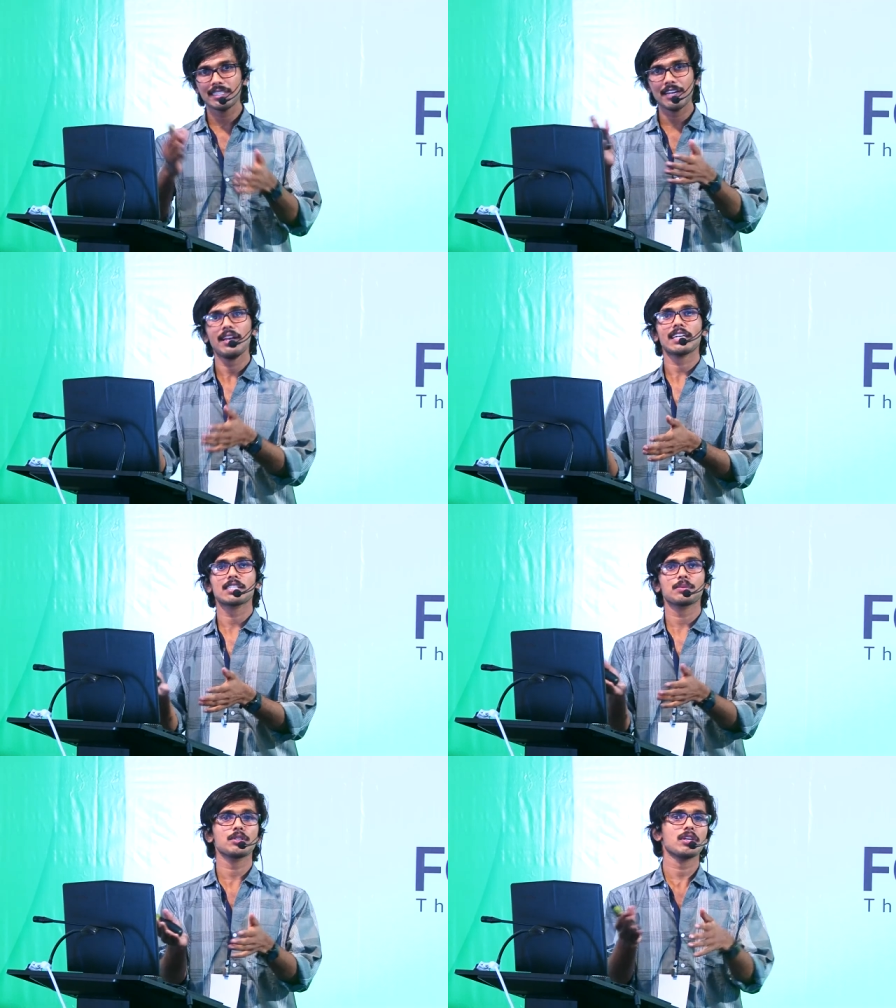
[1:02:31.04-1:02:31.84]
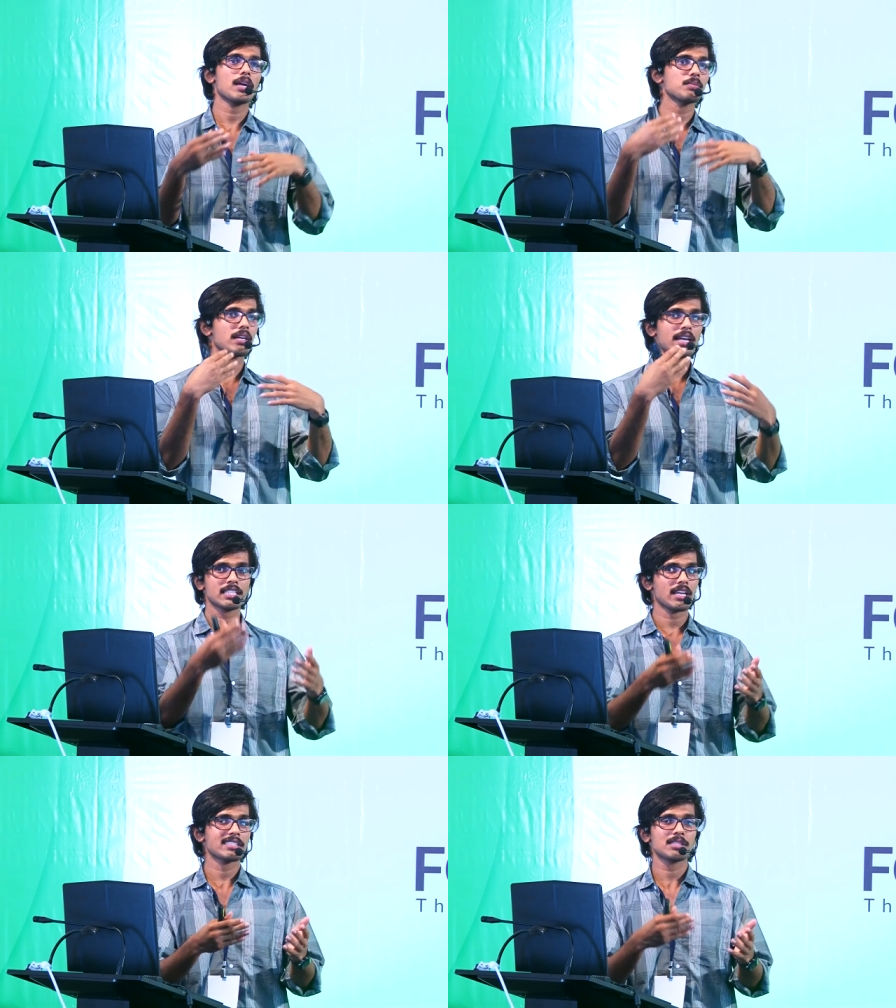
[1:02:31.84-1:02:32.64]
they will accept your
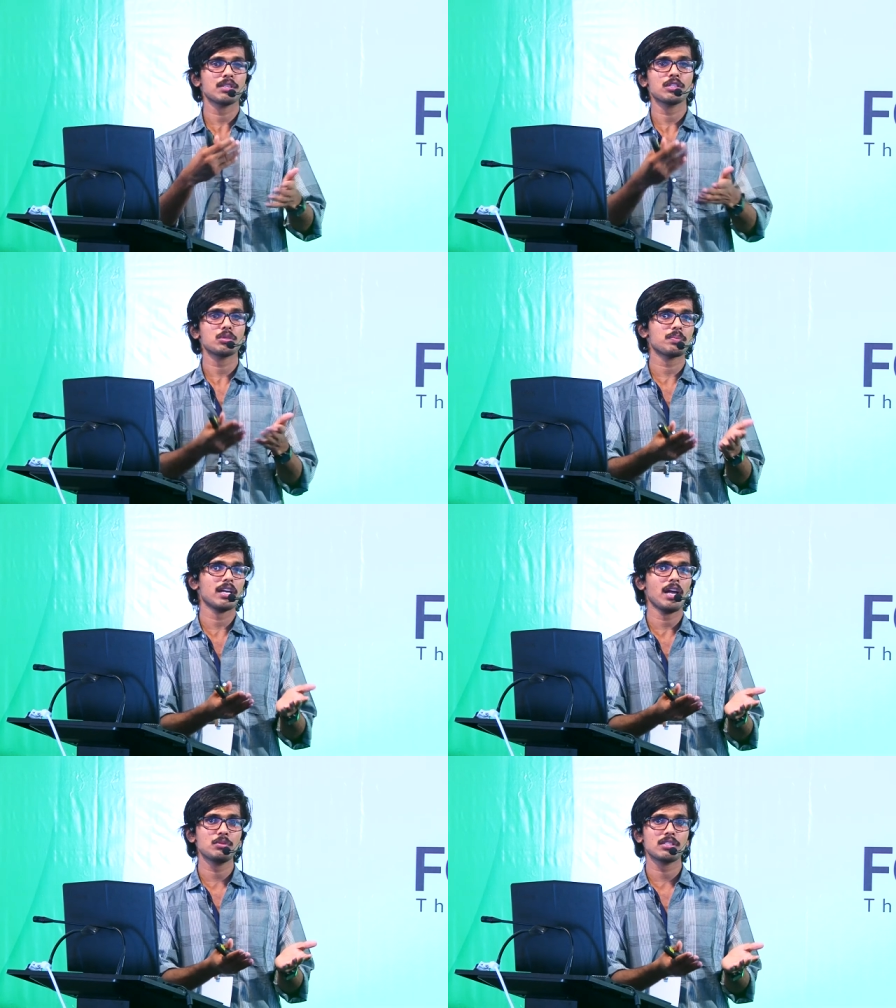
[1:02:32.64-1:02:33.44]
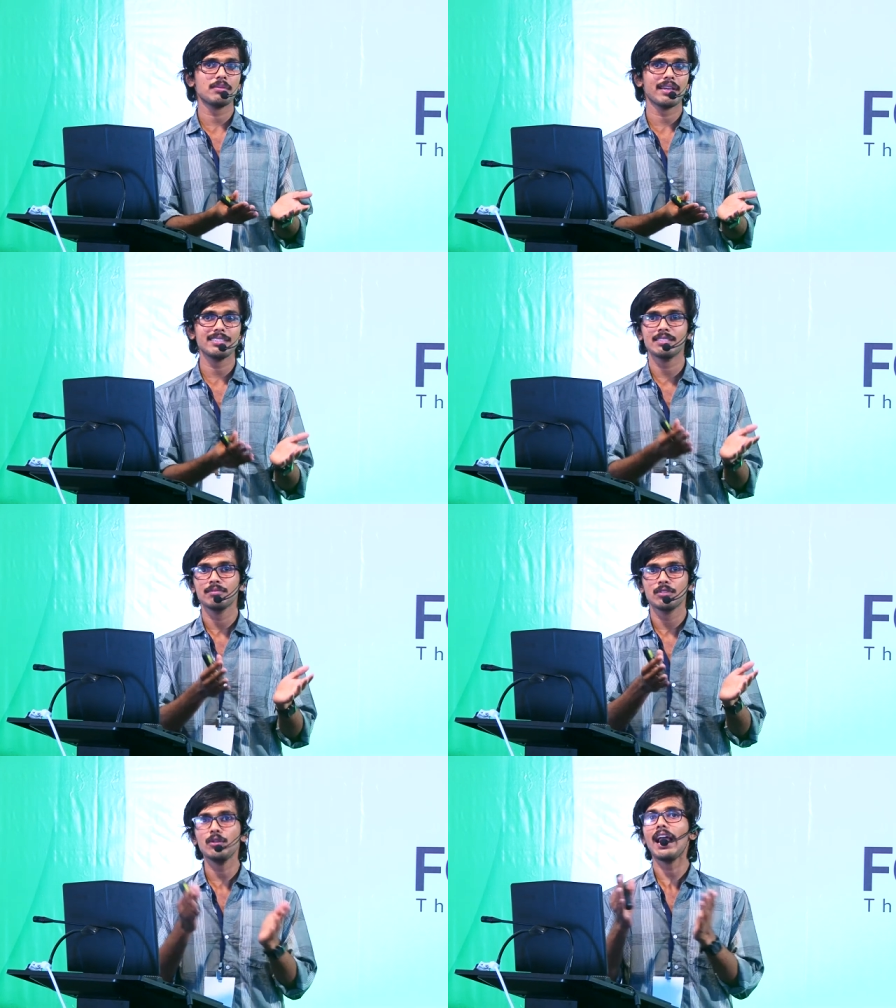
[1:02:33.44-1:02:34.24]
accept it to upstream, and
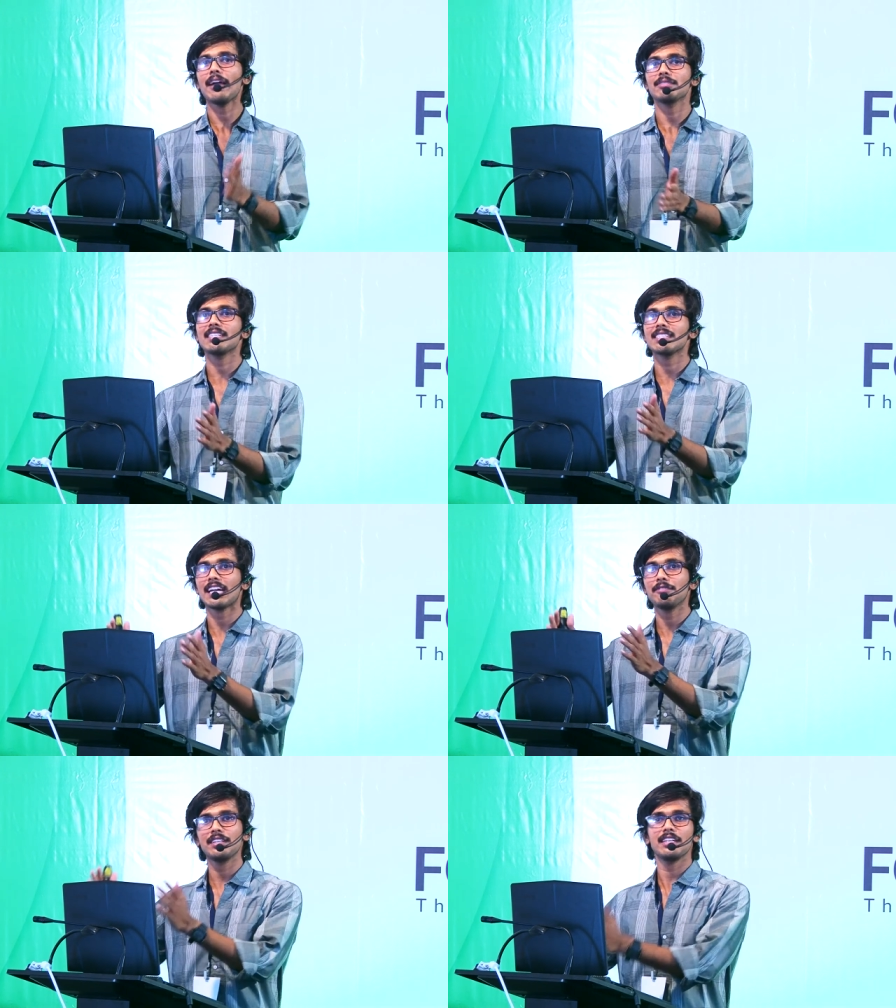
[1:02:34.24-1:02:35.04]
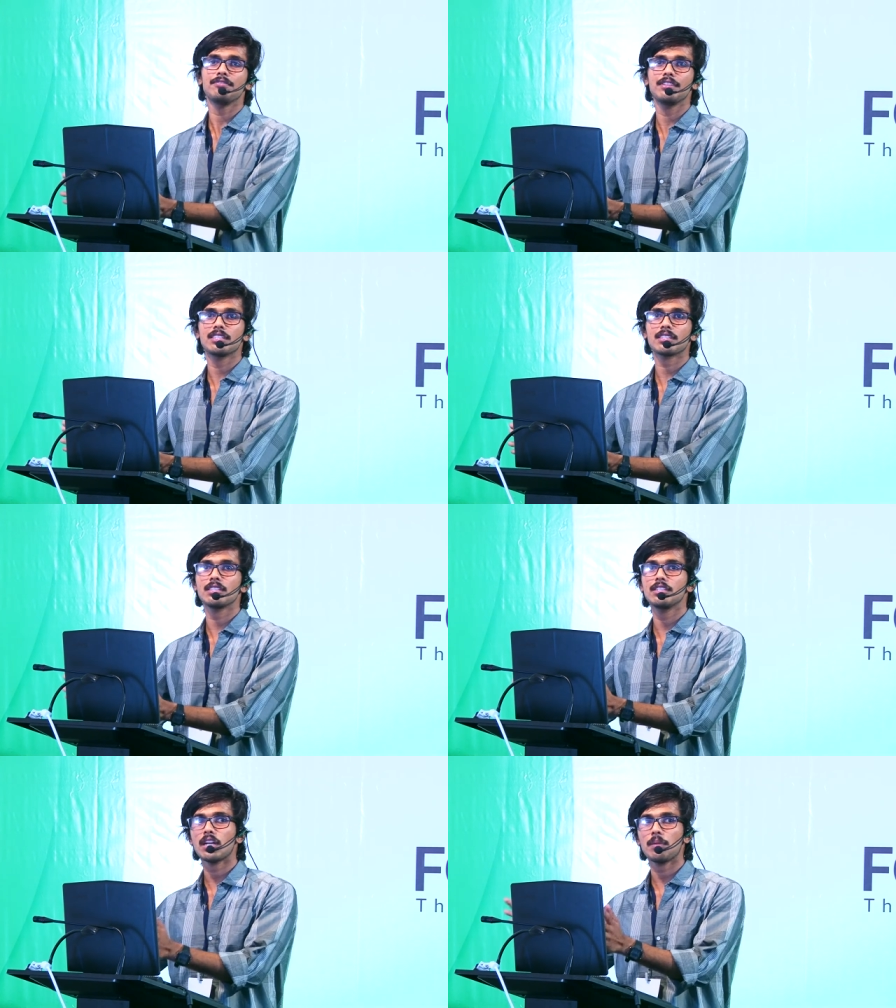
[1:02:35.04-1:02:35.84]
you'll have that convenient feature
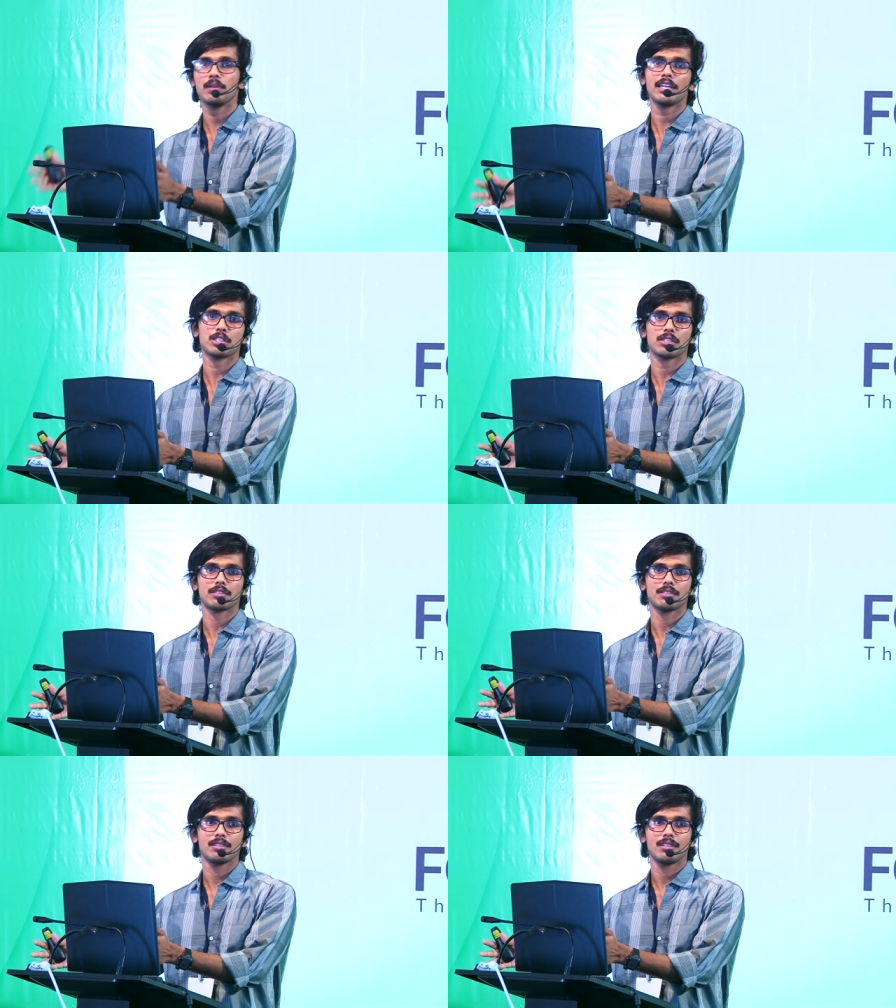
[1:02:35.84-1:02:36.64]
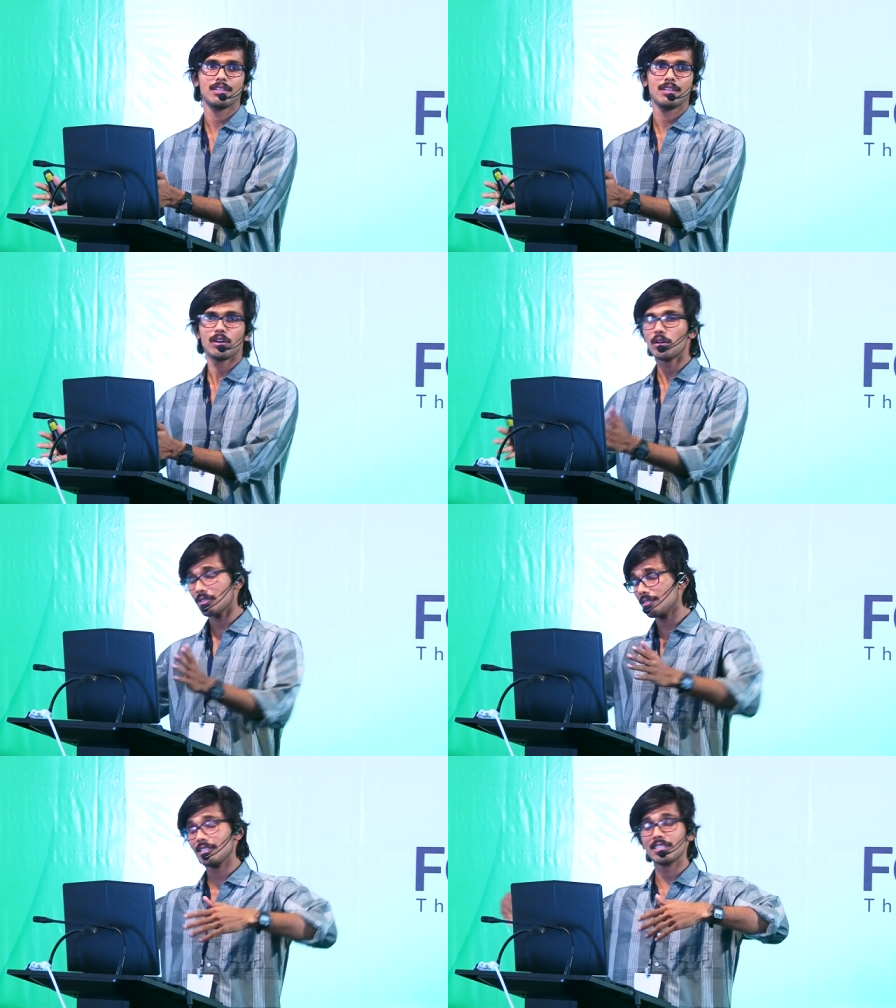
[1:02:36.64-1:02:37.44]
in your application, or
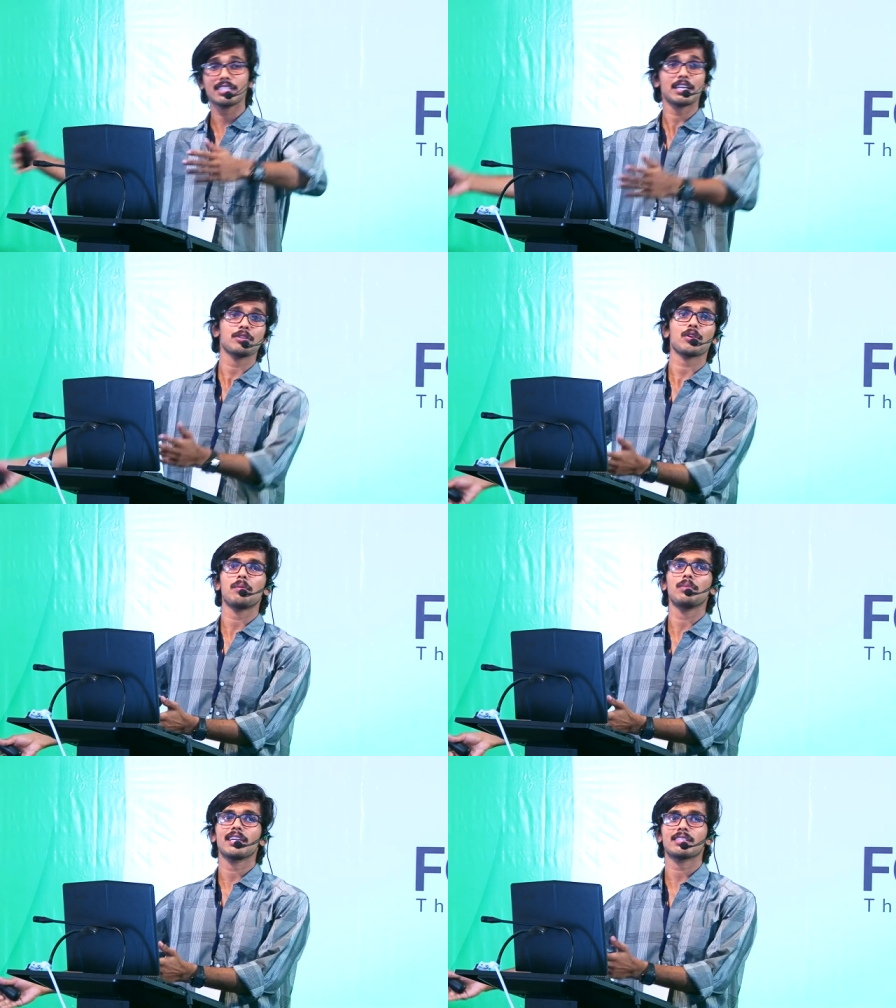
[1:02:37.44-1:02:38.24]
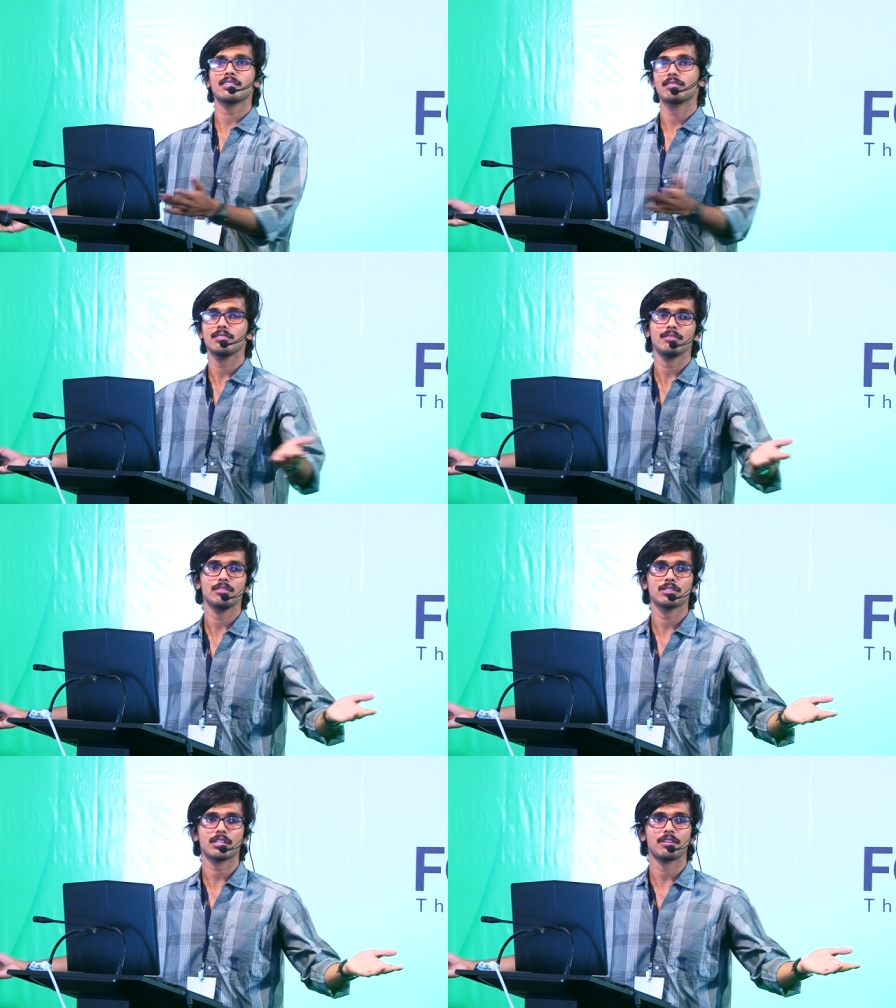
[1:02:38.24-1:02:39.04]
start your own application
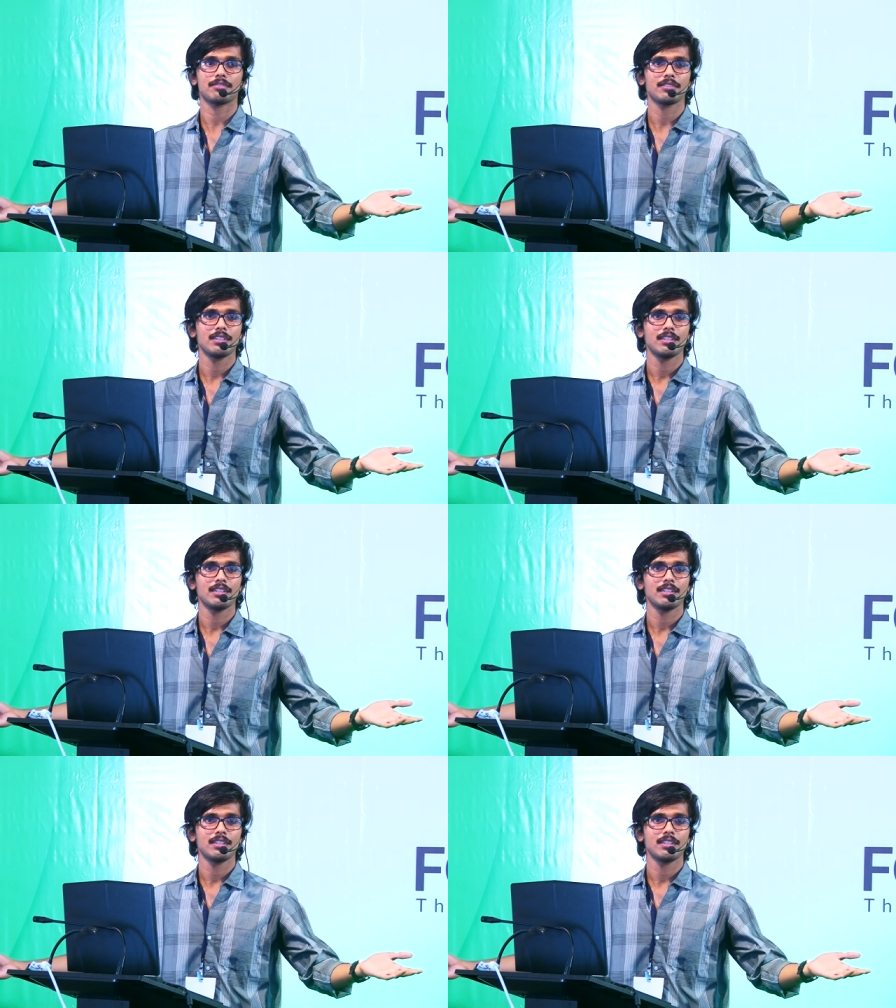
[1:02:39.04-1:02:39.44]
yourself.